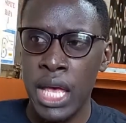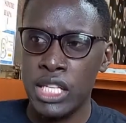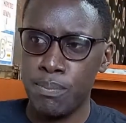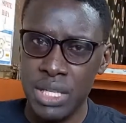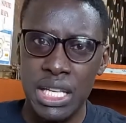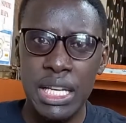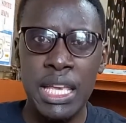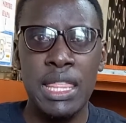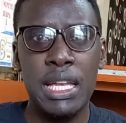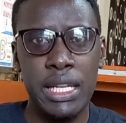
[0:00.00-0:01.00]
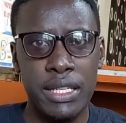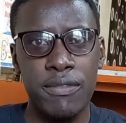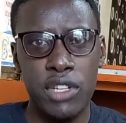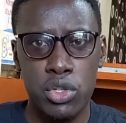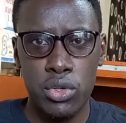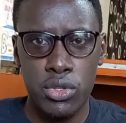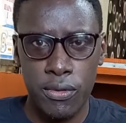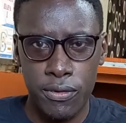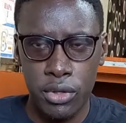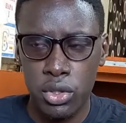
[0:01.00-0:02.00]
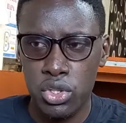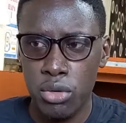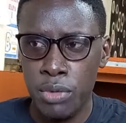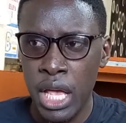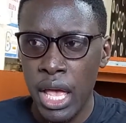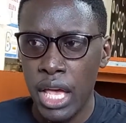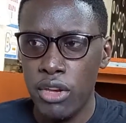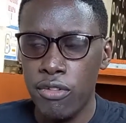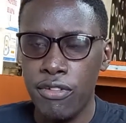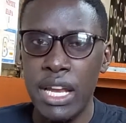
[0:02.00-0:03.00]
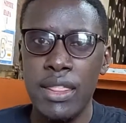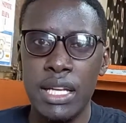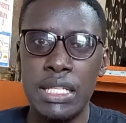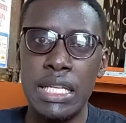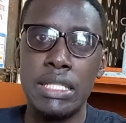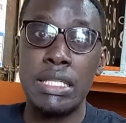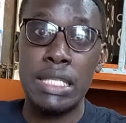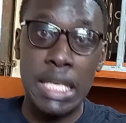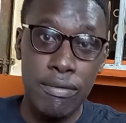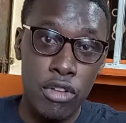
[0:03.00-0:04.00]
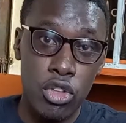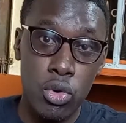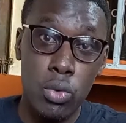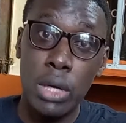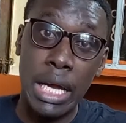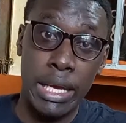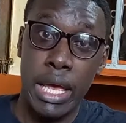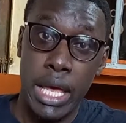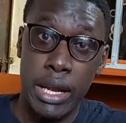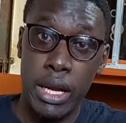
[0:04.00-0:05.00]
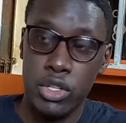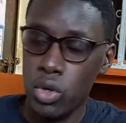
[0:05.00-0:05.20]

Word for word: especially in the later versions of Photoshop, and you find that it's giving you an error.